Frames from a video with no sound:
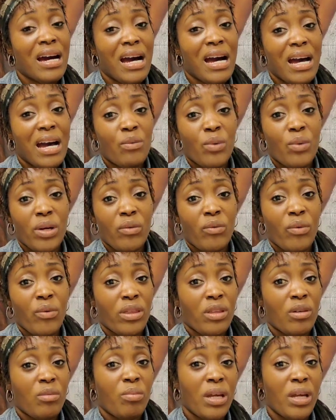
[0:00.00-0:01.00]
I went
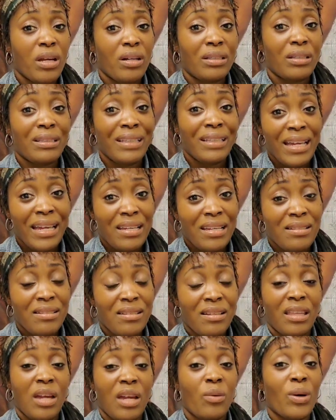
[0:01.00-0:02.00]
with a pair of leggings,
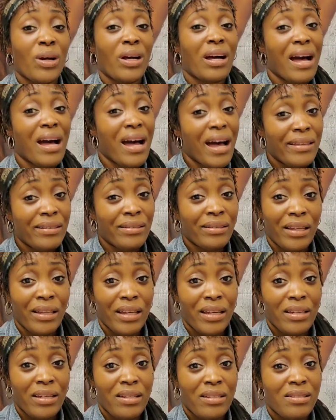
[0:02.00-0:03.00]
and they were cotton
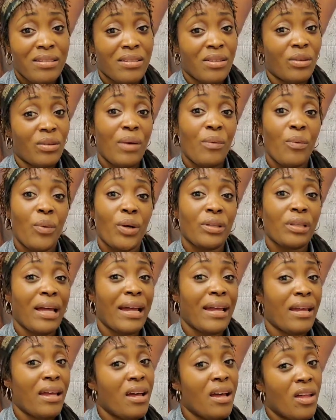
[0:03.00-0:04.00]
leggings, so they weren't
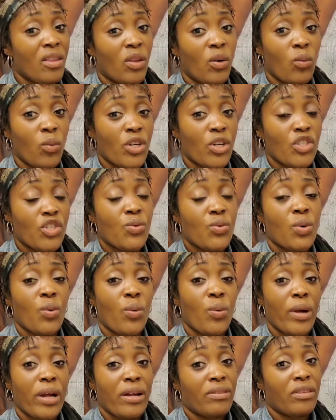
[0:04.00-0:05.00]
like the ones you would
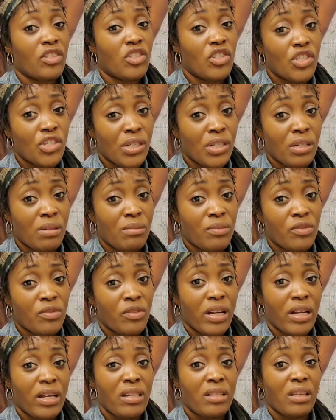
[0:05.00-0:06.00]
wear at the gym,
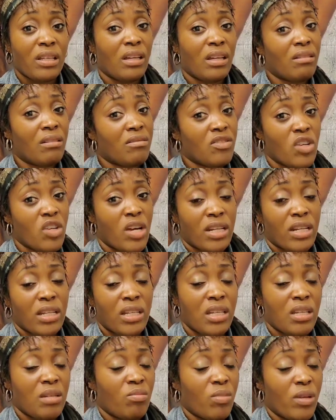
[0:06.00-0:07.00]
right, that try to
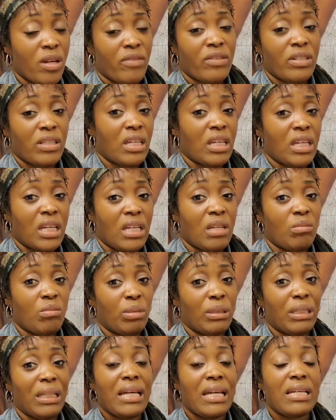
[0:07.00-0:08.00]
keep everything in
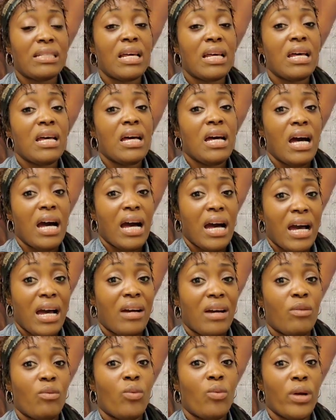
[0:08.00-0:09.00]
place.
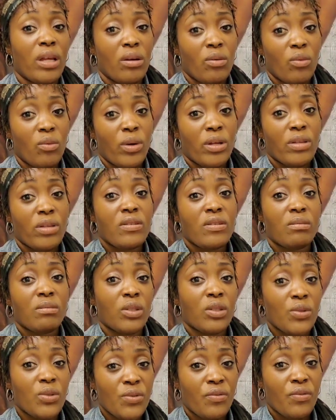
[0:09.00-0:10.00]
I went with some
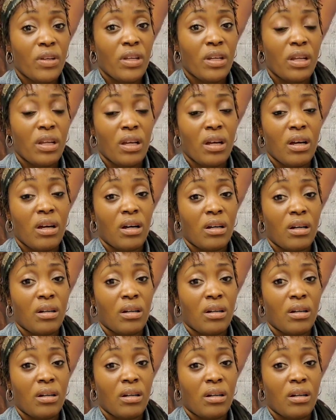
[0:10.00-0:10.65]
loose-fitting